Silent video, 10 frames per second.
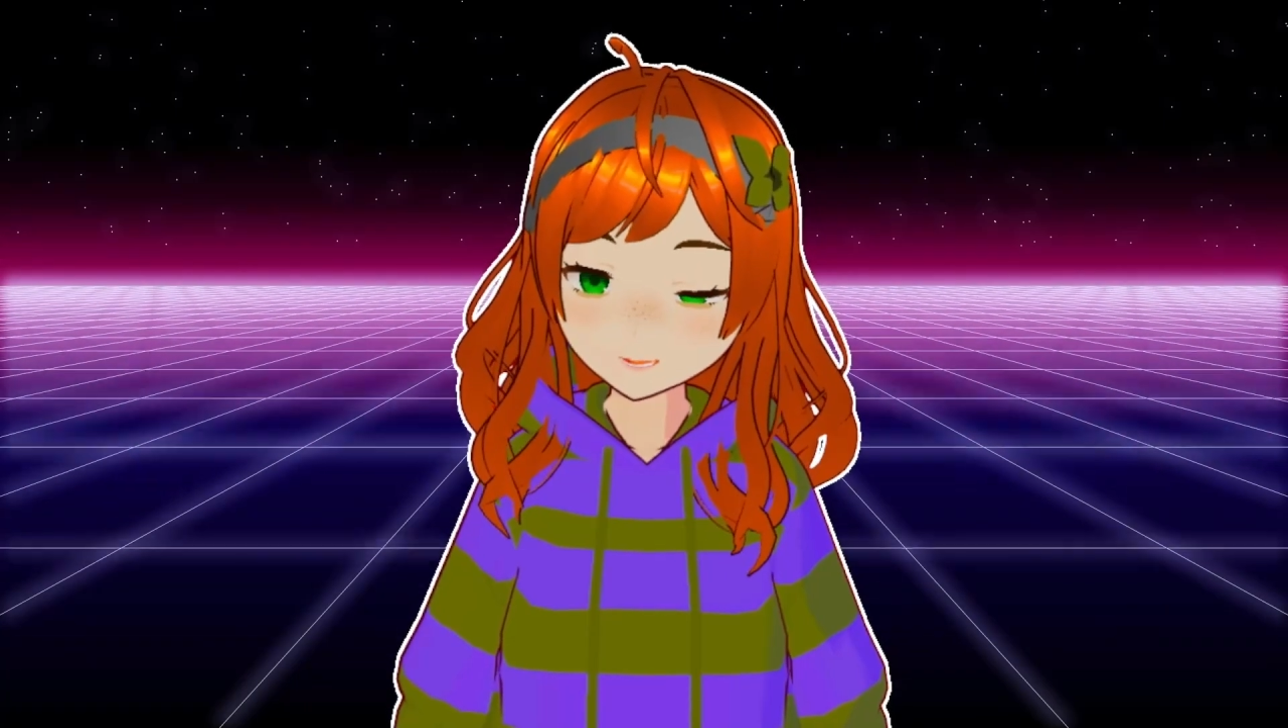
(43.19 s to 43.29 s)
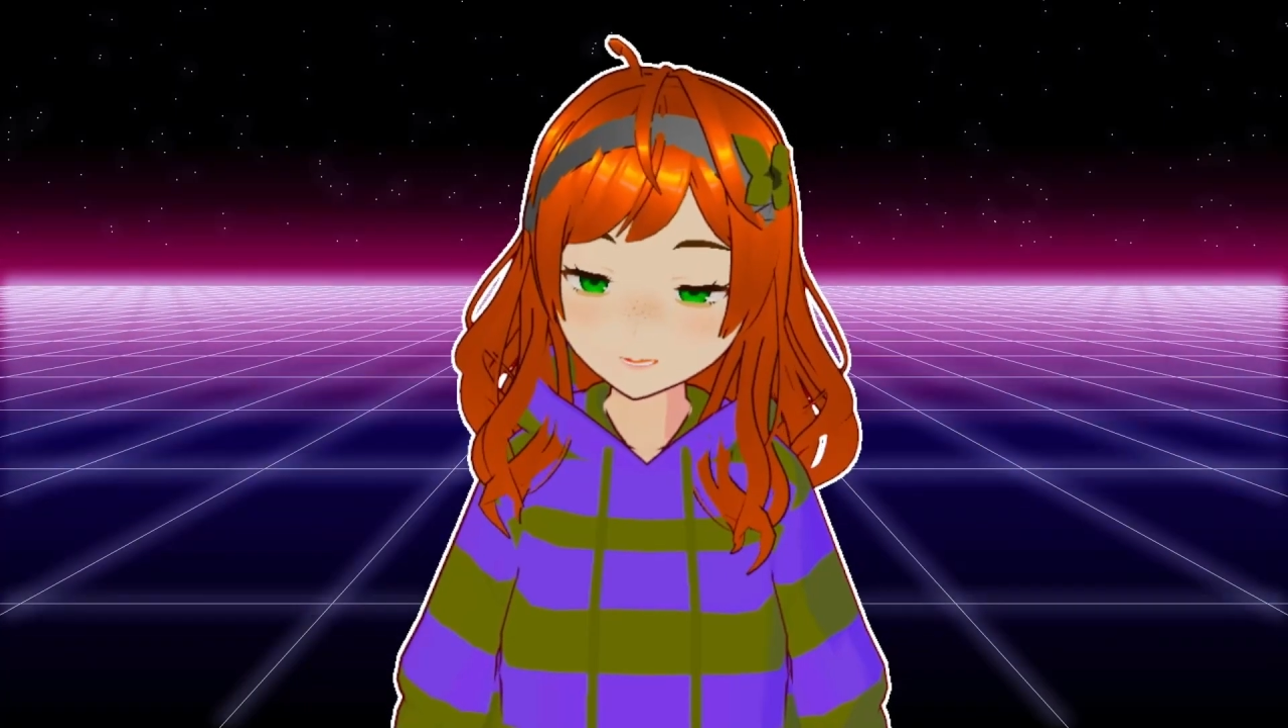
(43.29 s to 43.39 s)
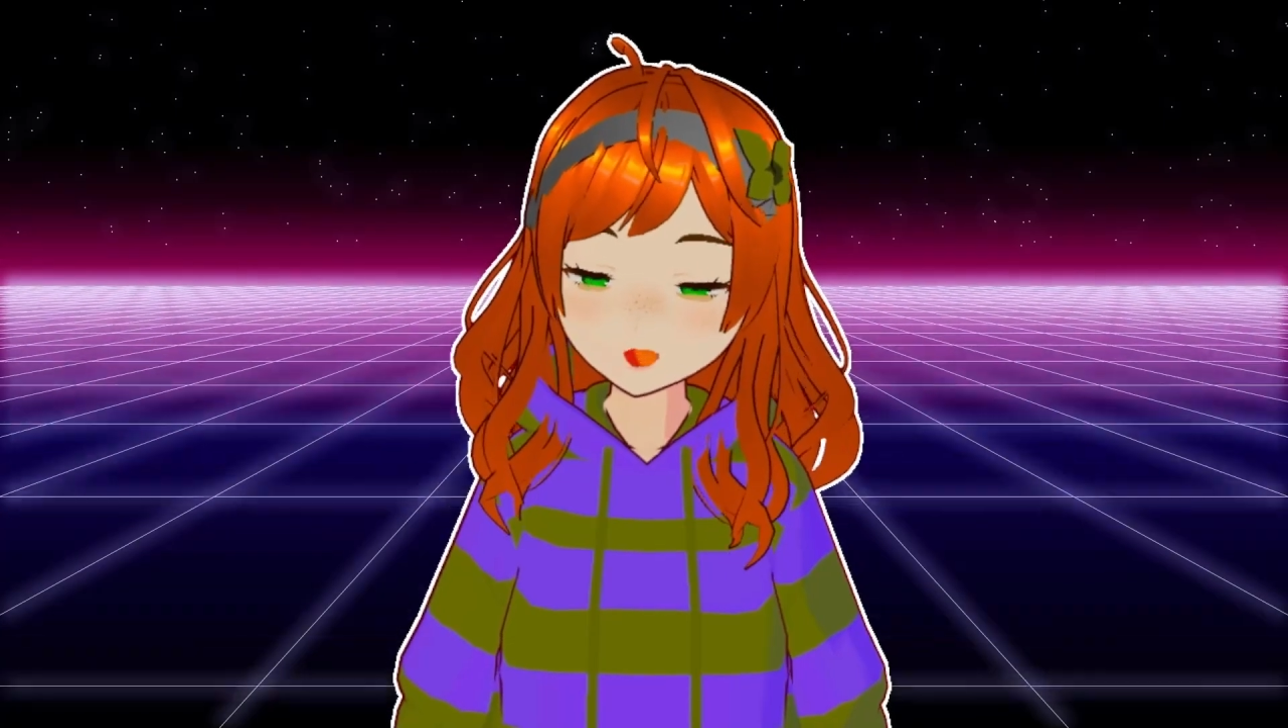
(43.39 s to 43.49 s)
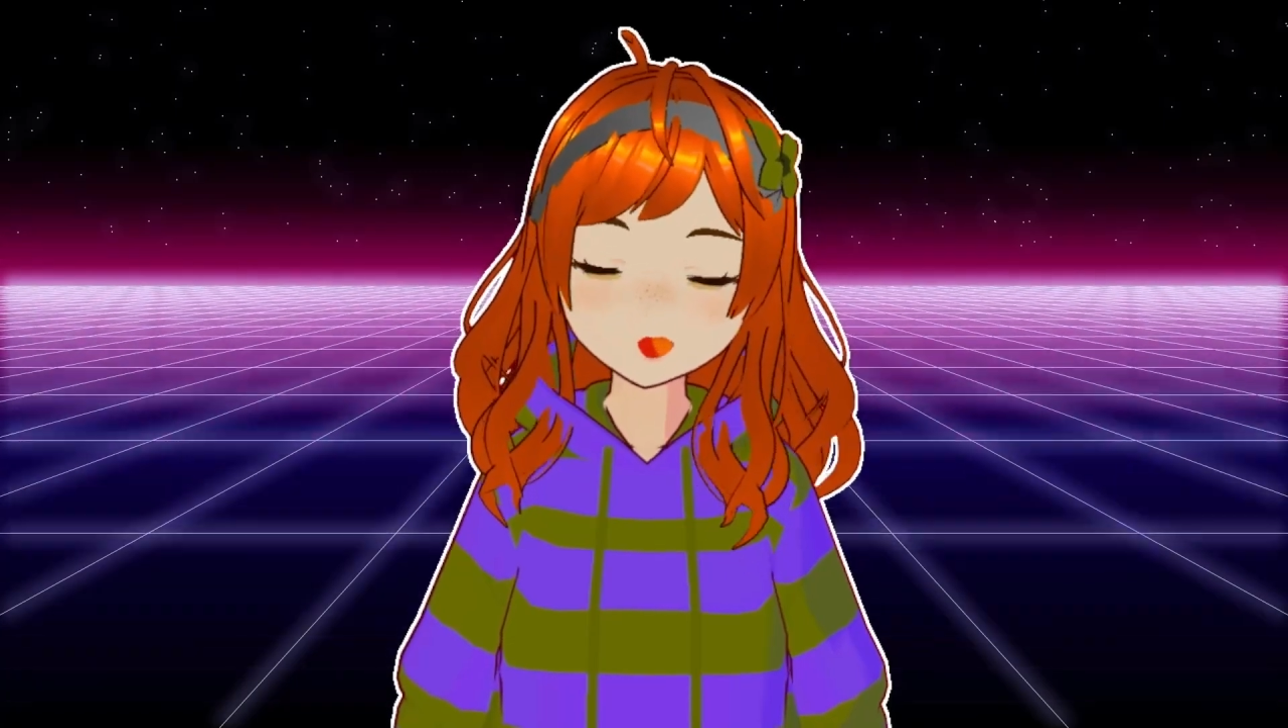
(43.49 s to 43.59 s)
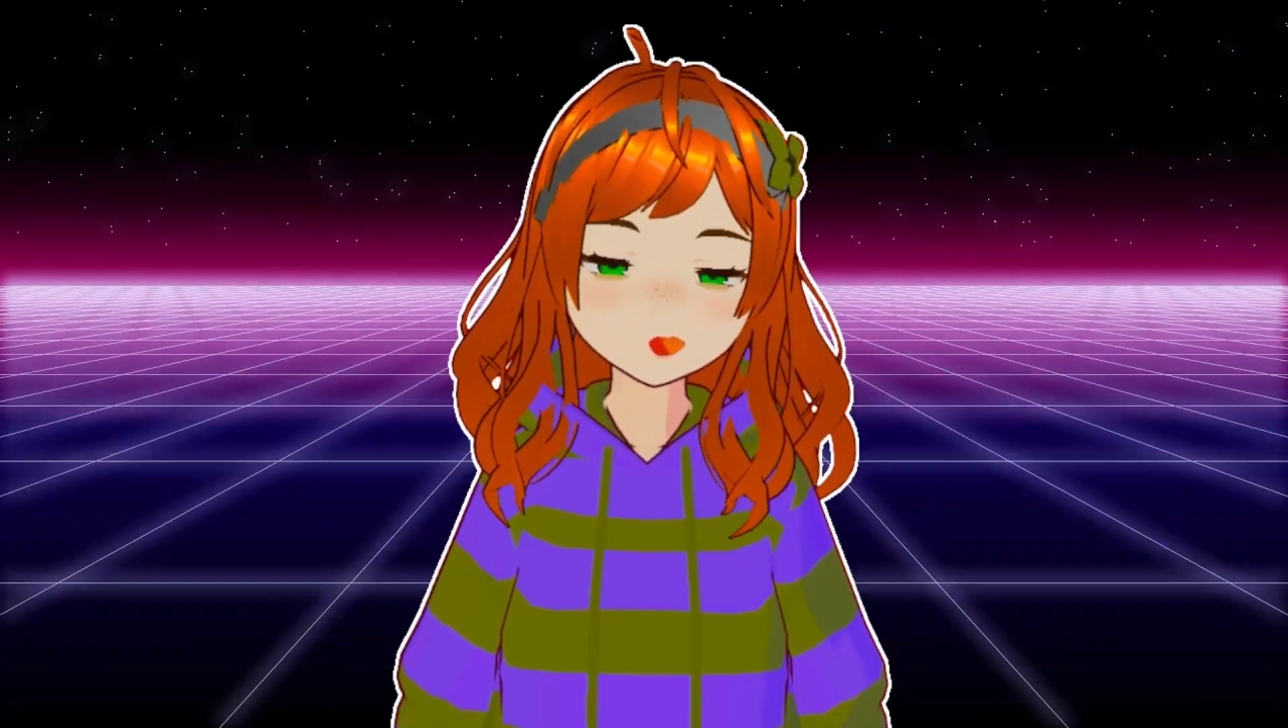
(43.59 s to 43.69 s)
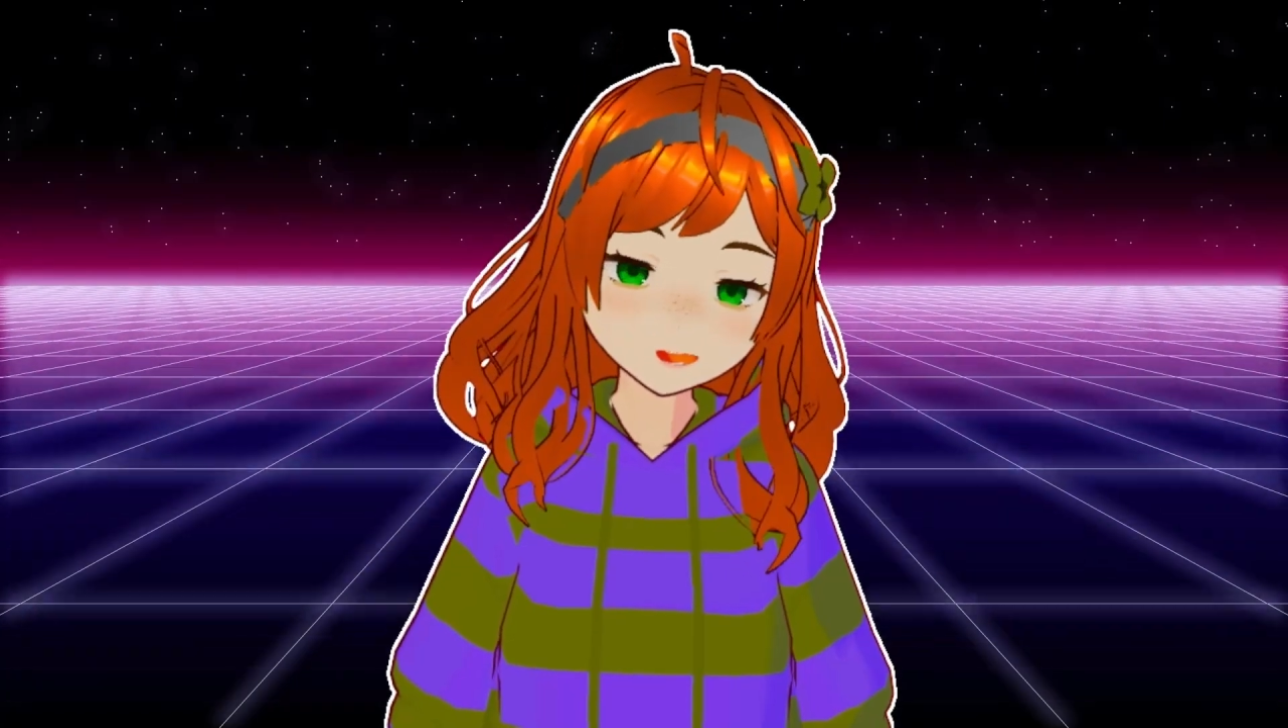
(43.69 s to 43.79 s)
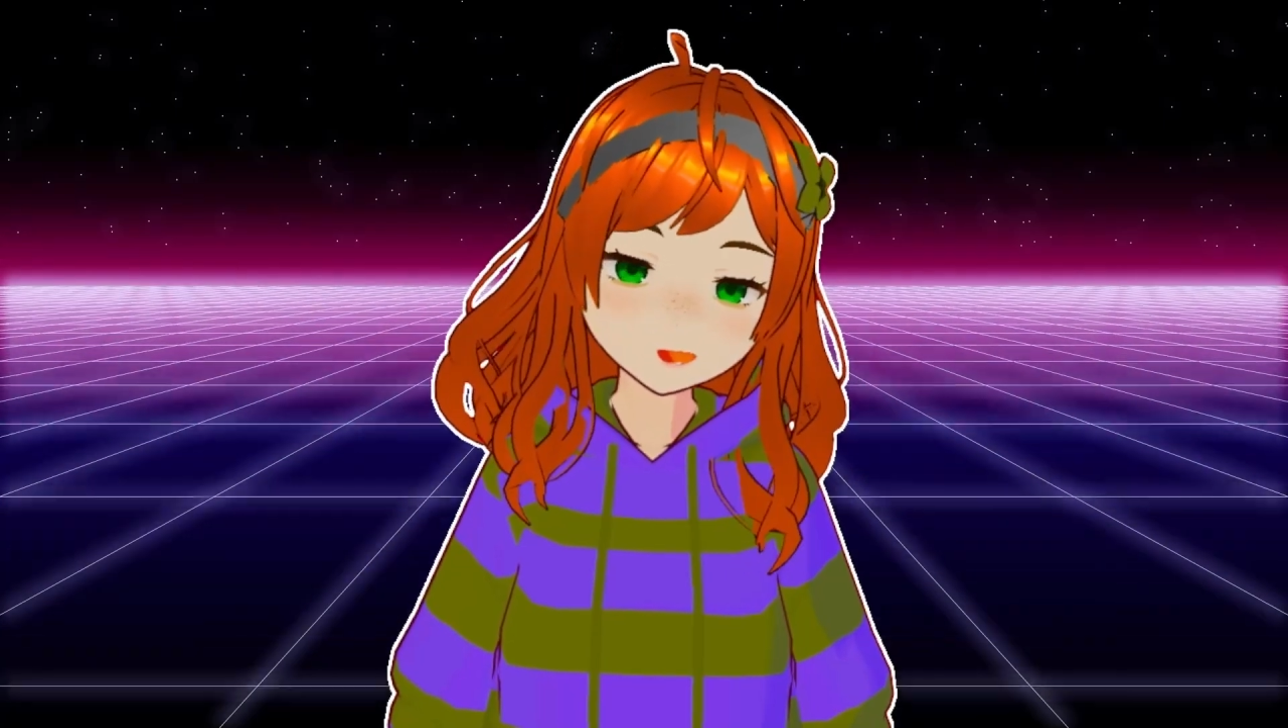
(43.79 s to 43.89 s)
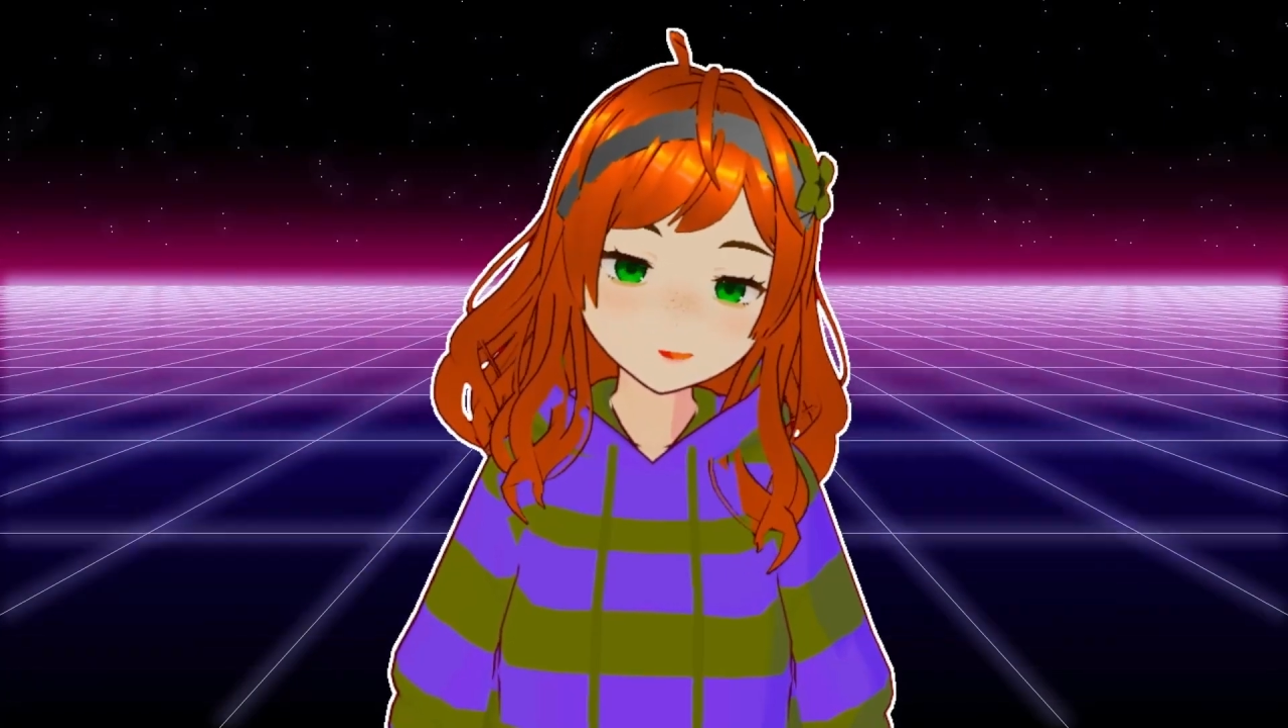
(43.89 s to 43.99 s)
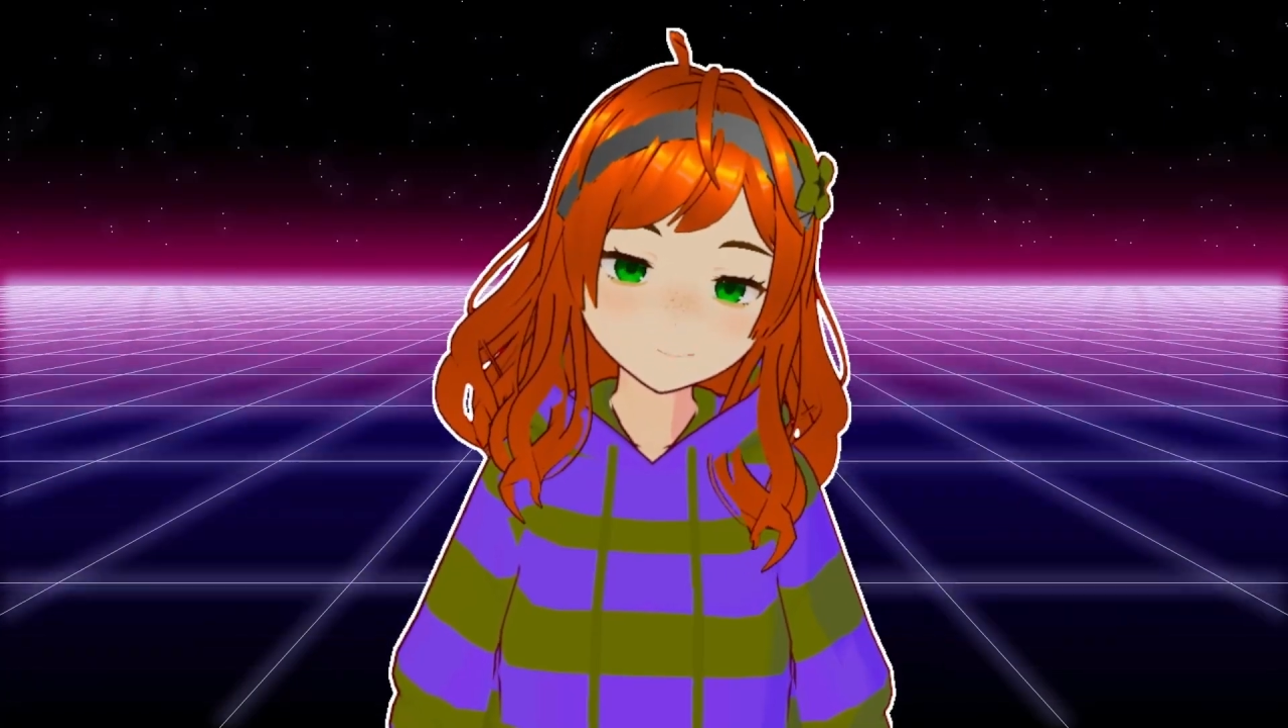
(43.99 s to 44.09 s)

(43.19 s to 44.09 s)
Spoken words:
So you